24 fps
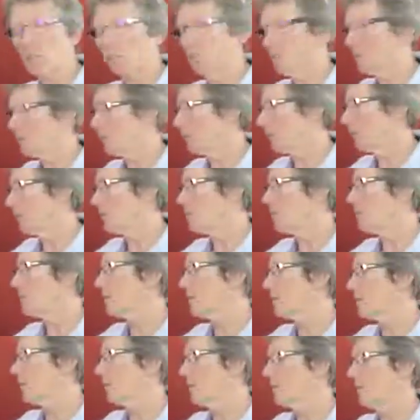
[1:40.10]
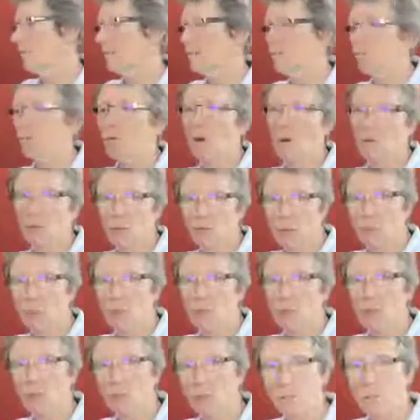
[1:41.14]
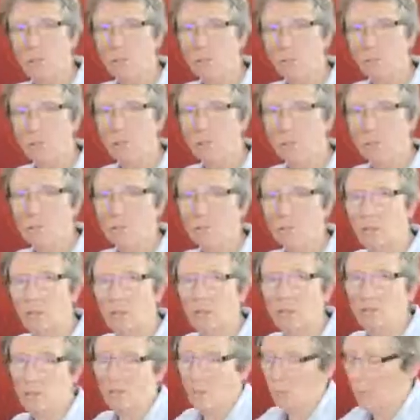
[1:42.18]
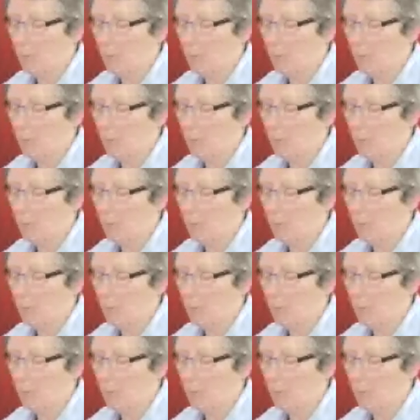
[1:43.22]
is good, plus the proper grind is good for coffee.